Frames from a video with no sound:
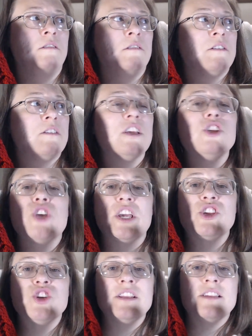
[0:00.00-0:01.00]

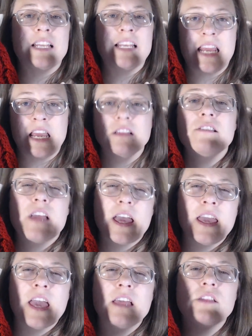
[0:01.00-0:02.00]
suggestions and needs, I
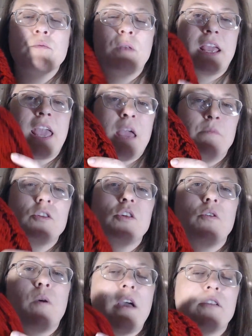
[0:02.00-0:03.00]
guess, when it came
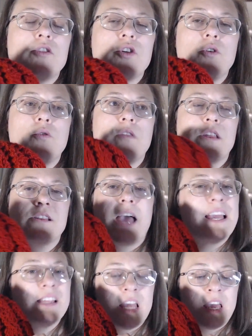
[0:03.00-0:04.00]
to the
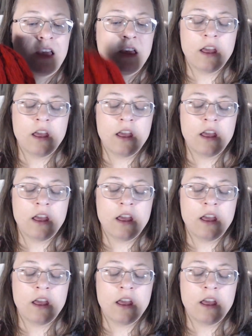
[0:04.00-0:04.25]
sizing.